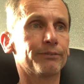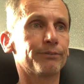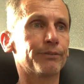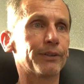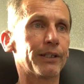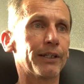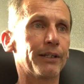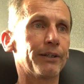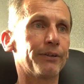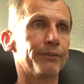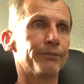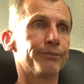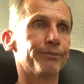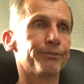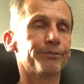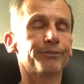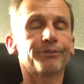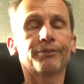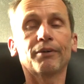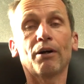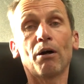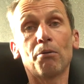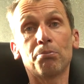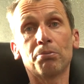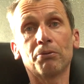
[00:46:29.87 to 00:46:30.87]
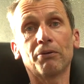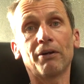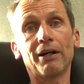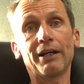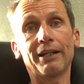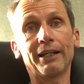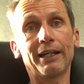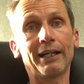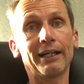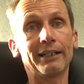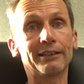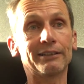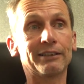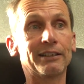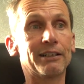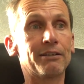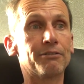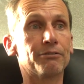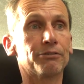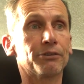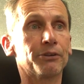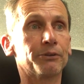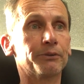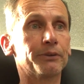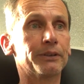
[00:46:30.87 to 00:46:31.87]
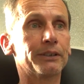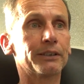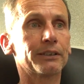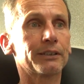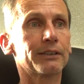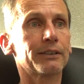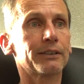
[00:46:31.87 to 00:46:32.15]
So operator has an influence.